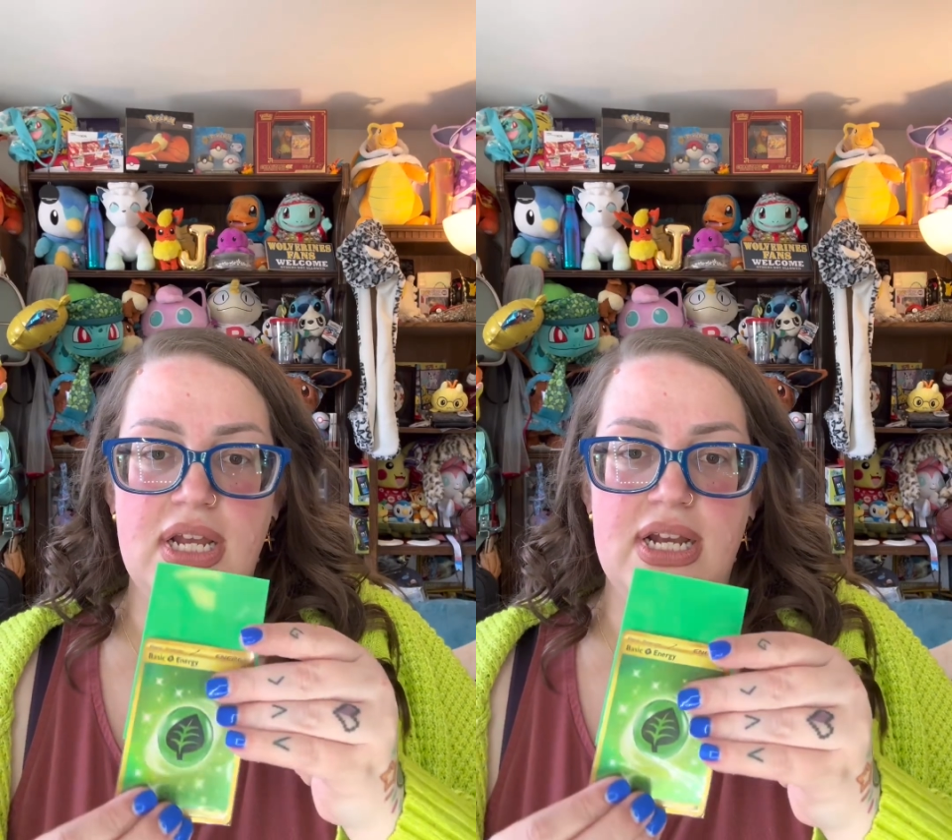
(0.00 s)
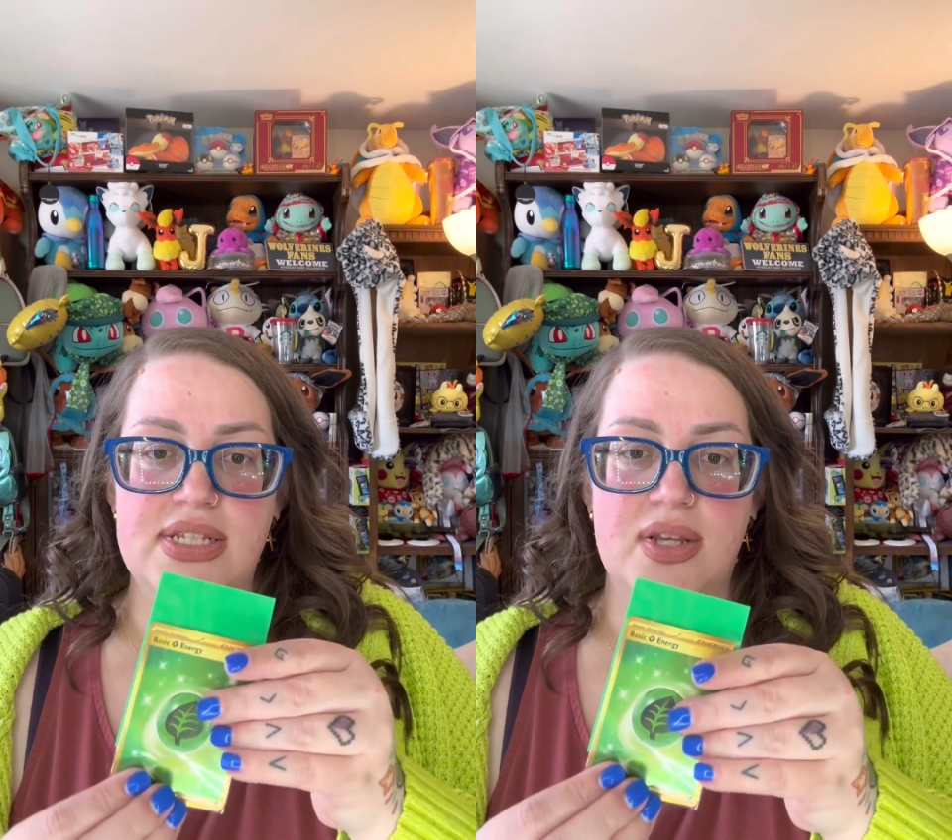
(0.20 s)

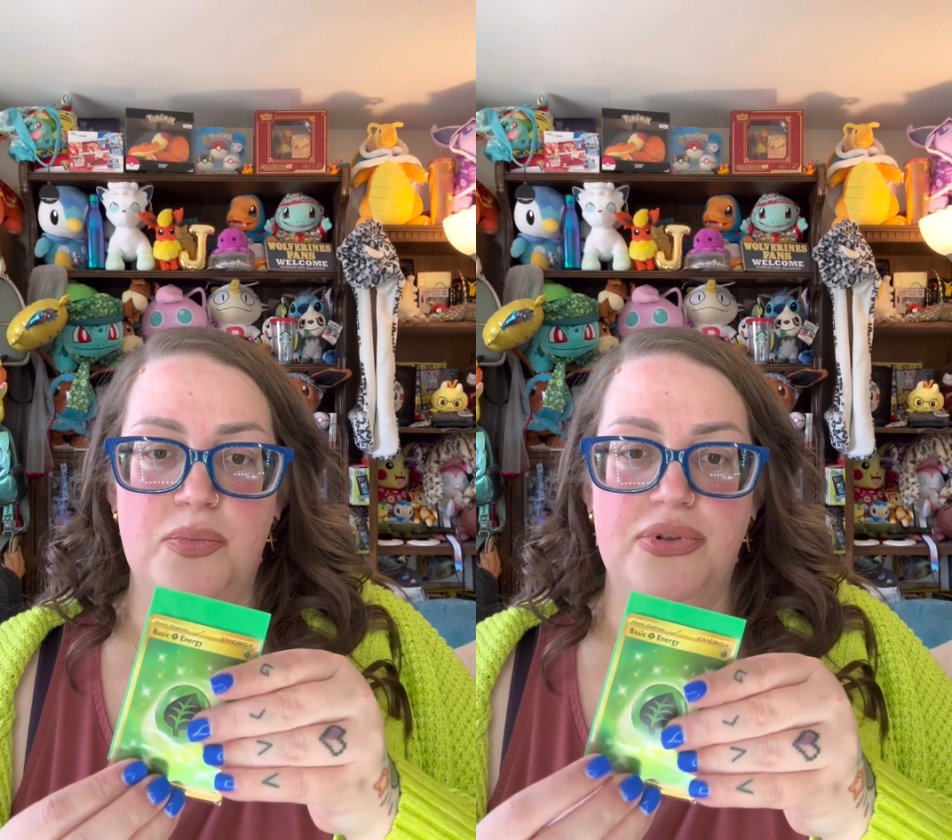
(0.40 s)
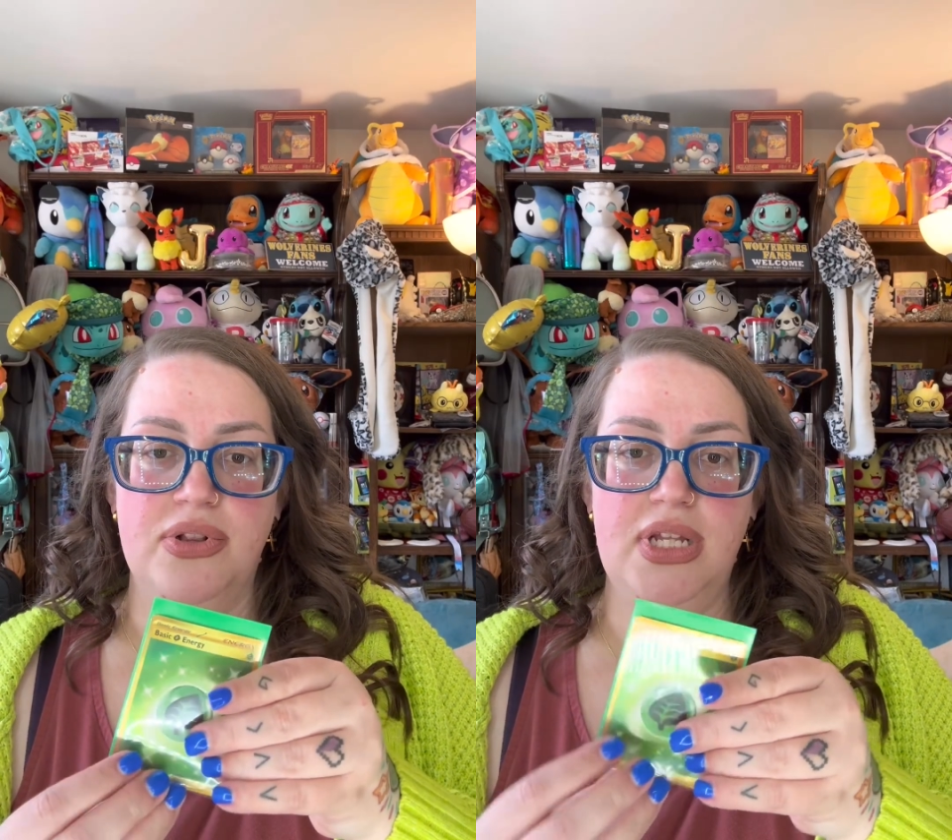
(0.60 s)
is
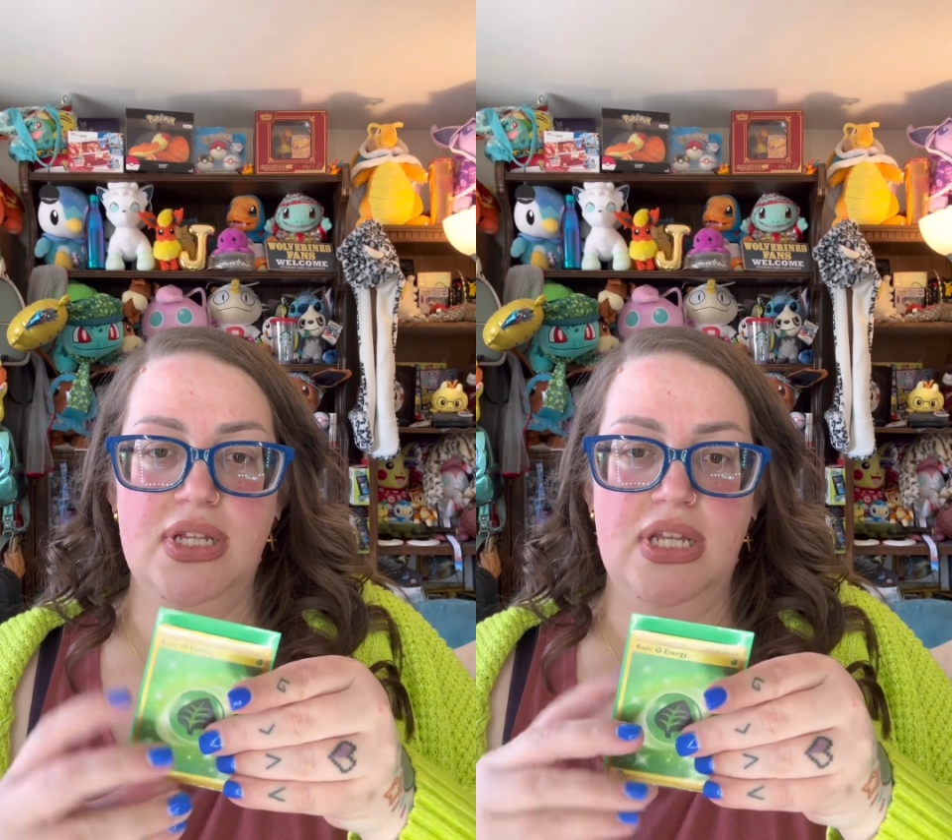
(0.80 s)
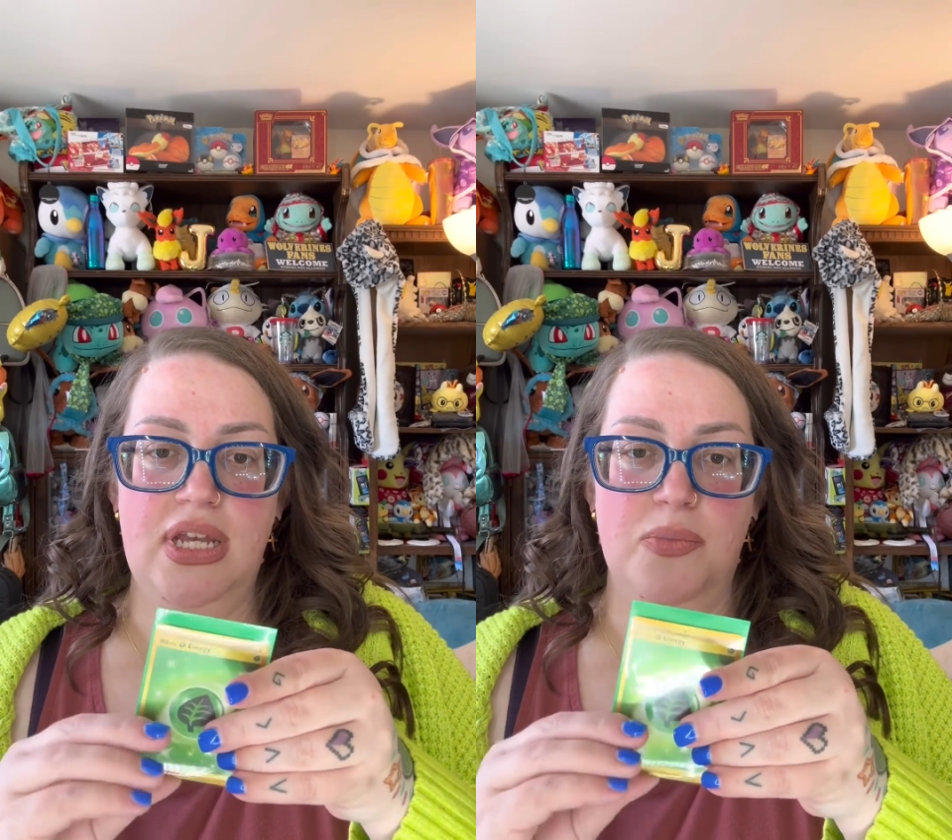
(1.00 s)

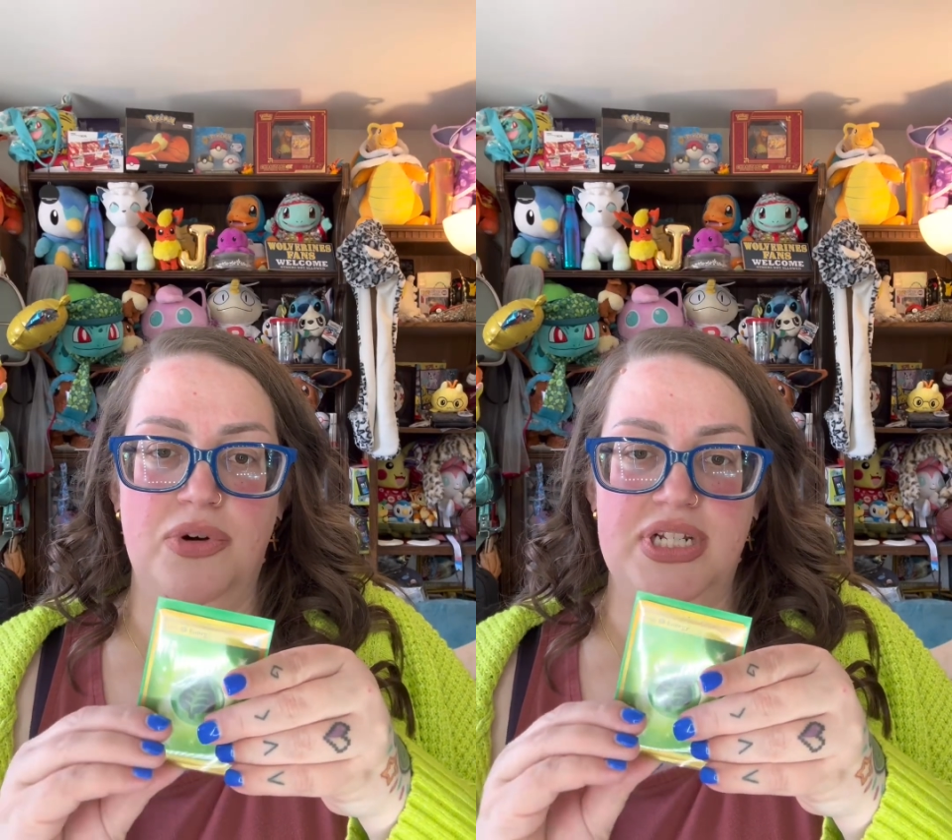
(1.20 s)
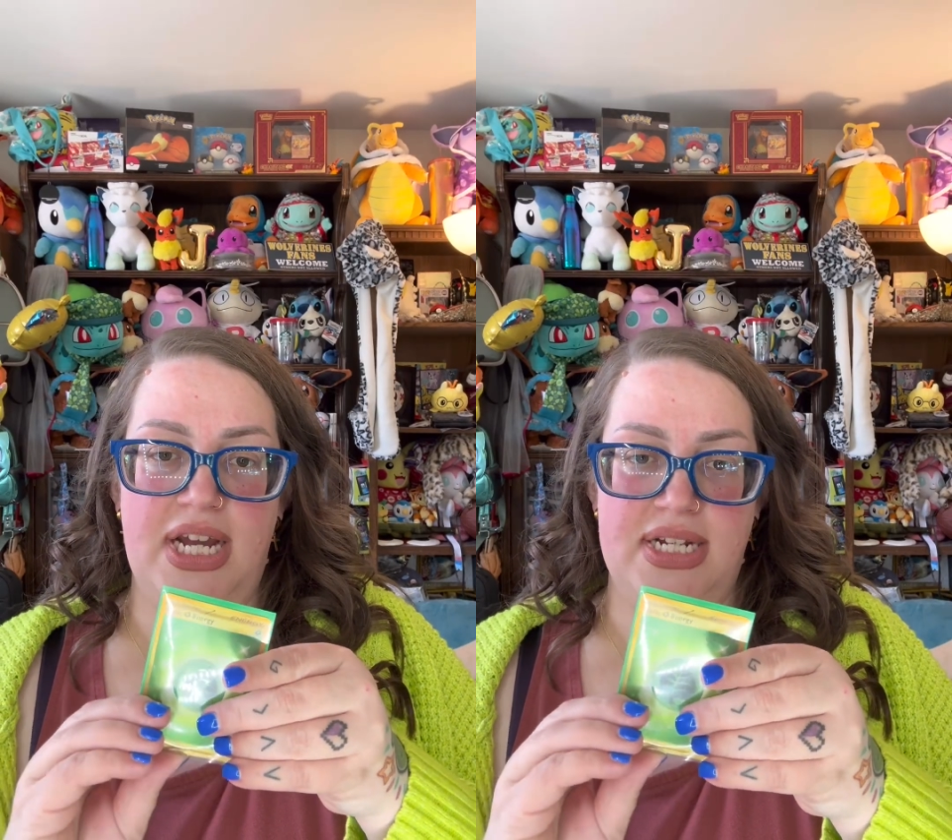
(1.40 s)
completely
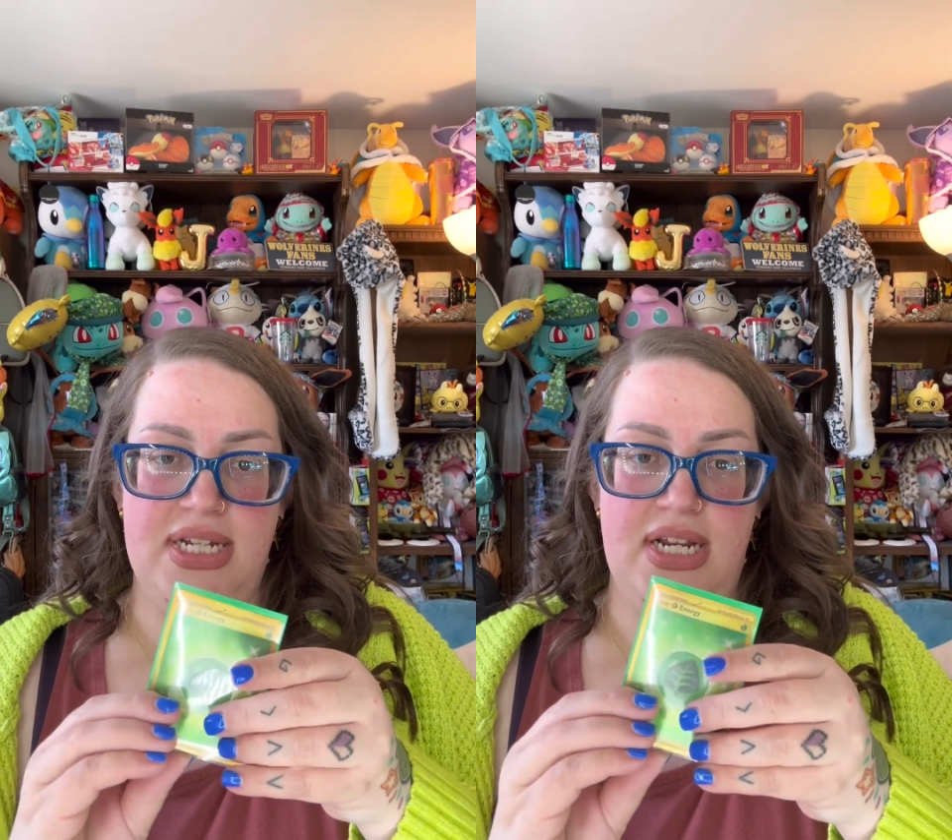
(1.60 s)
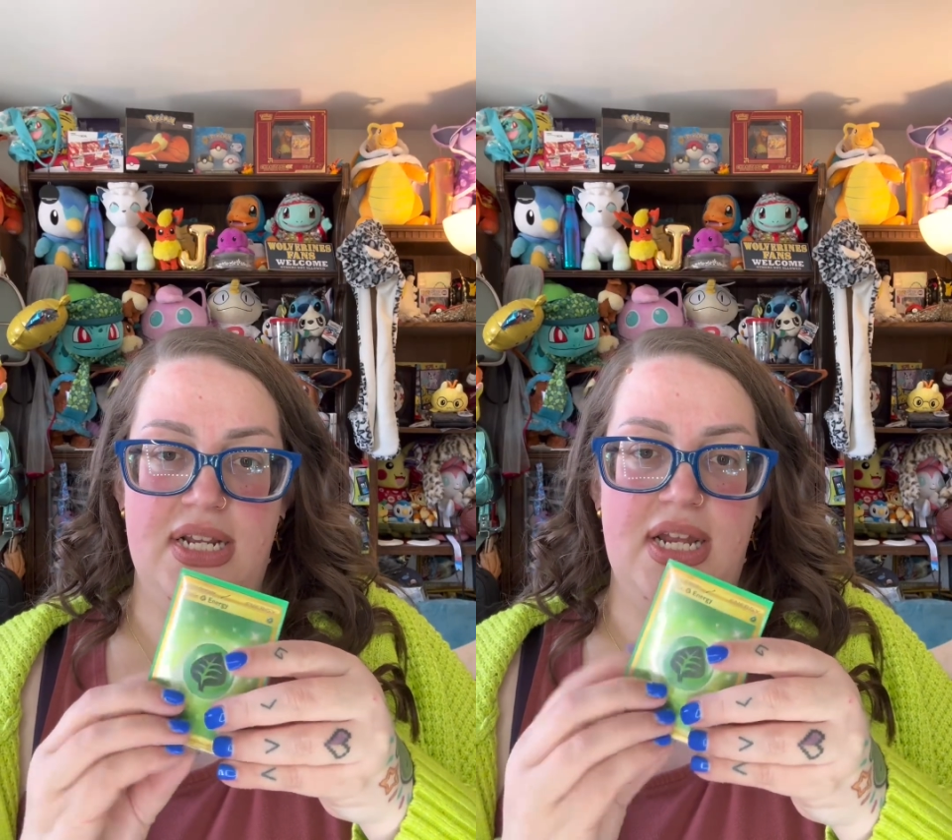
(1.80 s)

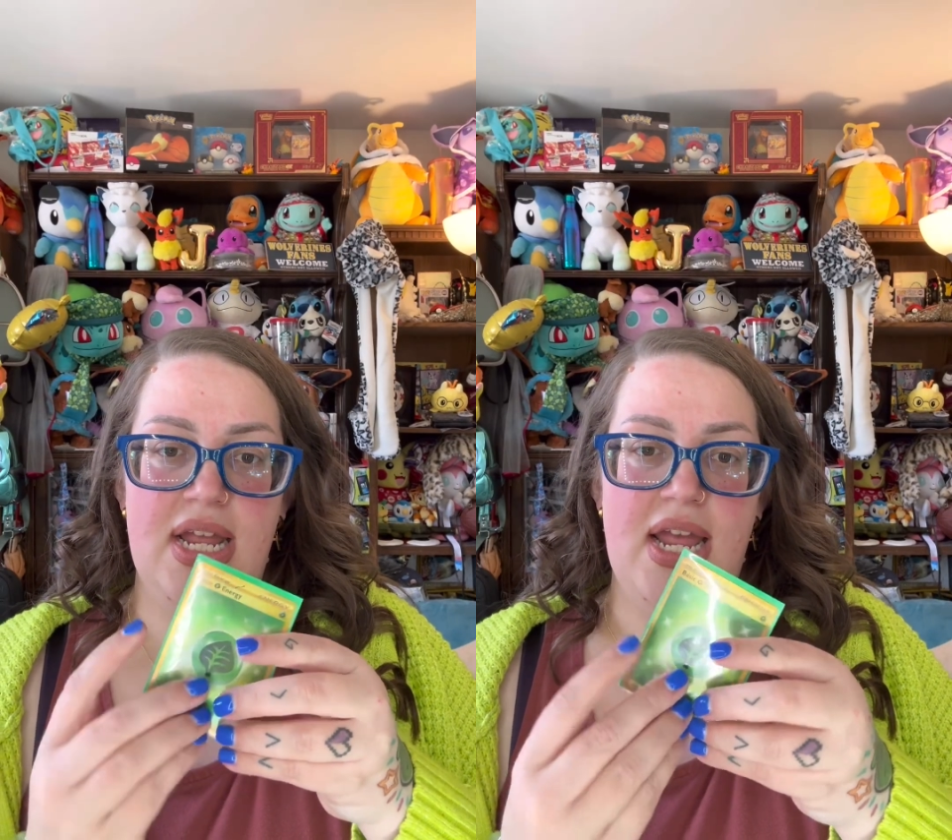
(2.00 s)
protected